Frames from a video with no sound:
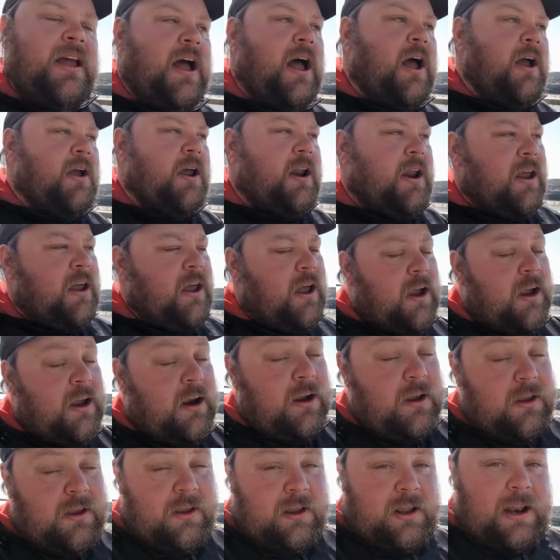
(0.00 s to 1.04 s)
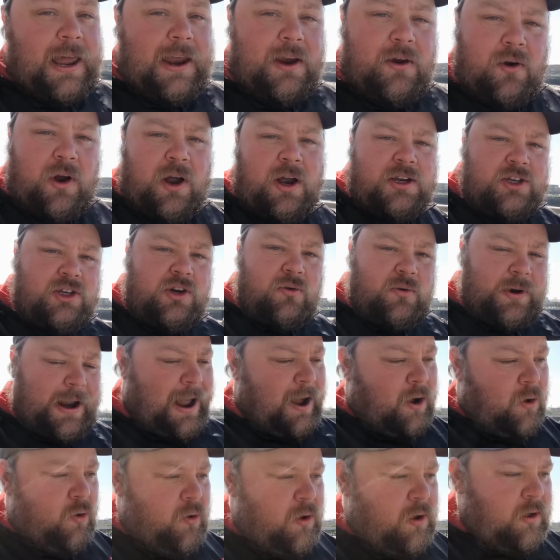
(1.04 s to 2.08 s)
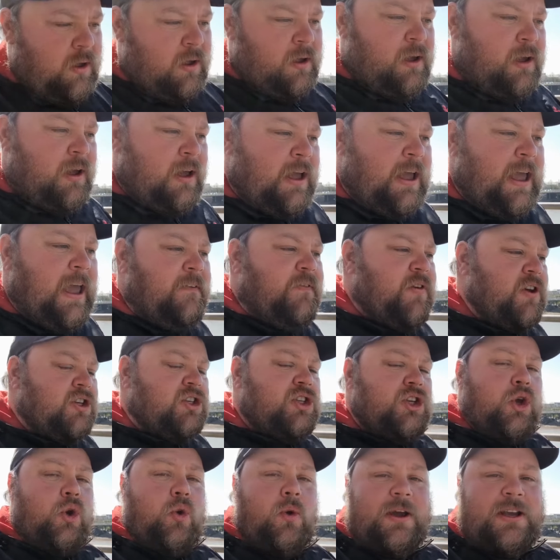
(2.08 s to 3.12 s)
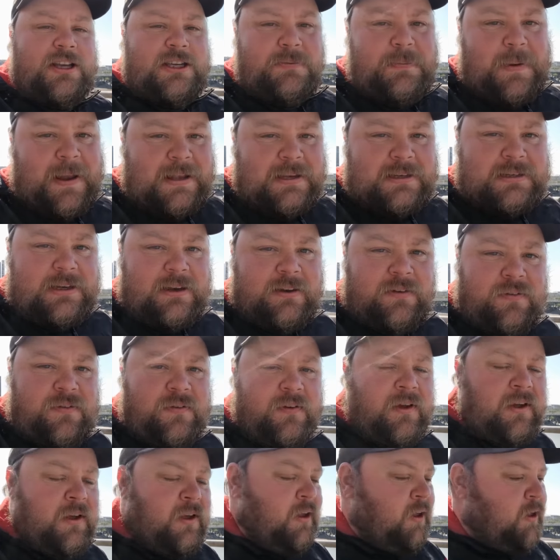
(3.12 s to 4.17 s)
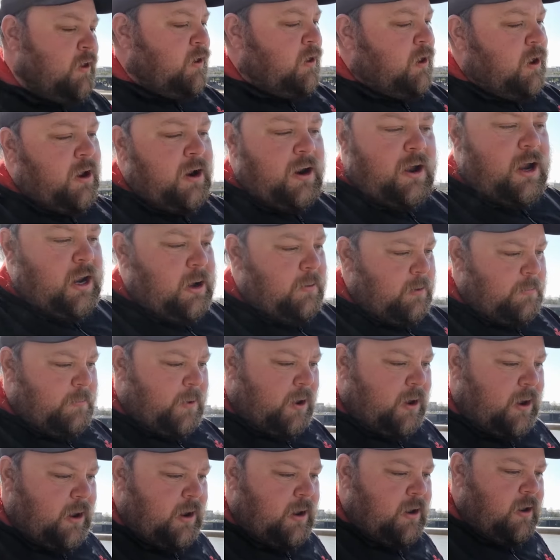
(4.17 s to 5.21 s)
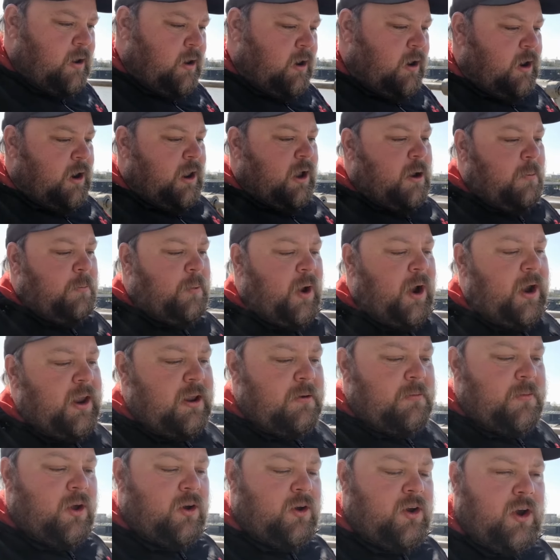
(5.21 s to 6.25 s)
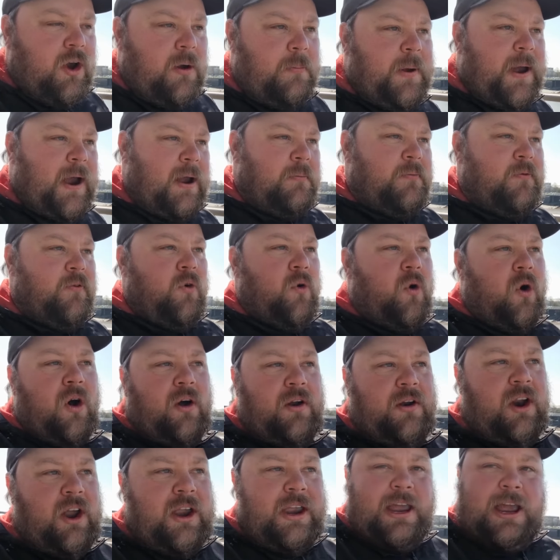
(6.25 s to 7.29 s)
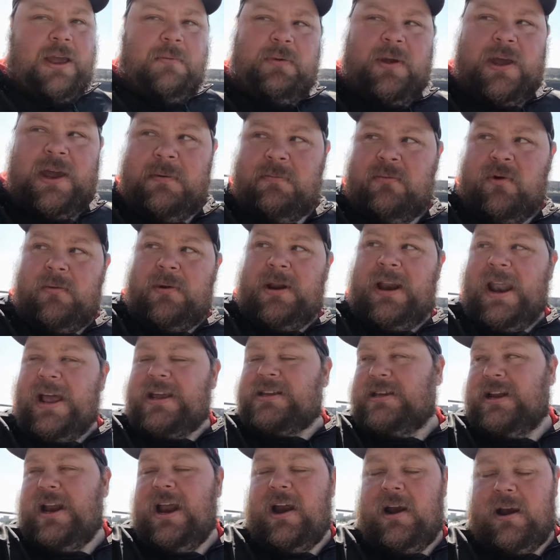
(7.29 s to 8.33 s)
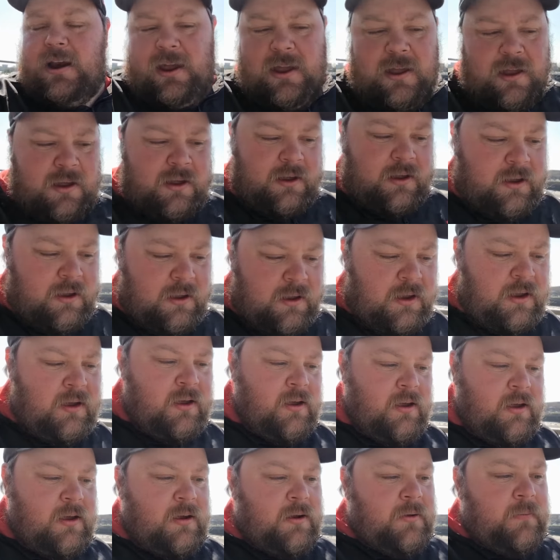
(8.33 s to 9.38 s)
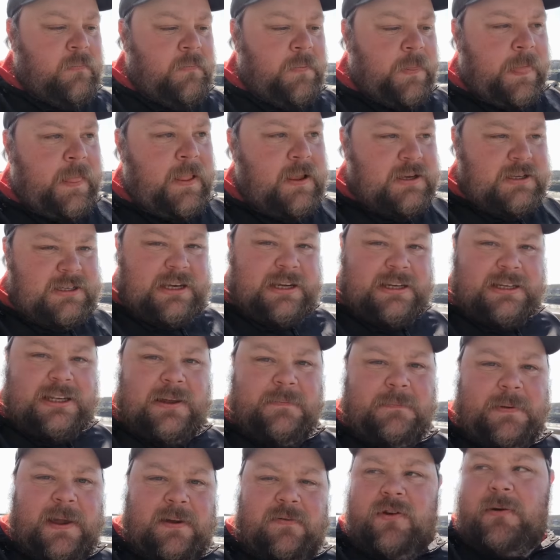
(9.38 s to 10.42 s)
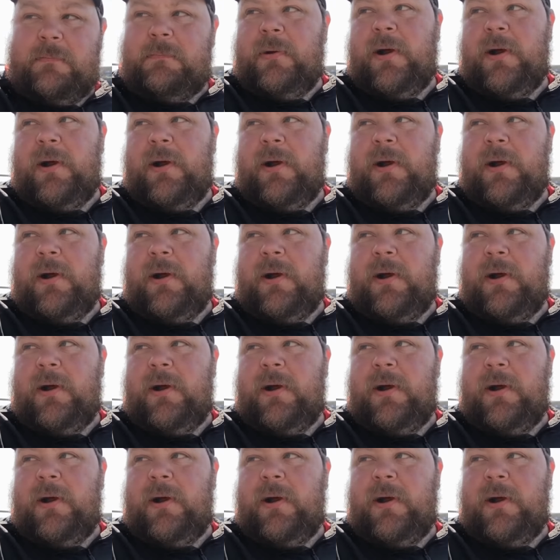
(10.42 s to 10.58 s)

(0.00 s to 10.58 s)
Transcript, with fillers: I'm gonna let you guys know now. If it's too expensive, I'm not gonna be buying it. Like a pint of milk, you could pick up for what? 98p, probably less than that, eh? 60p for a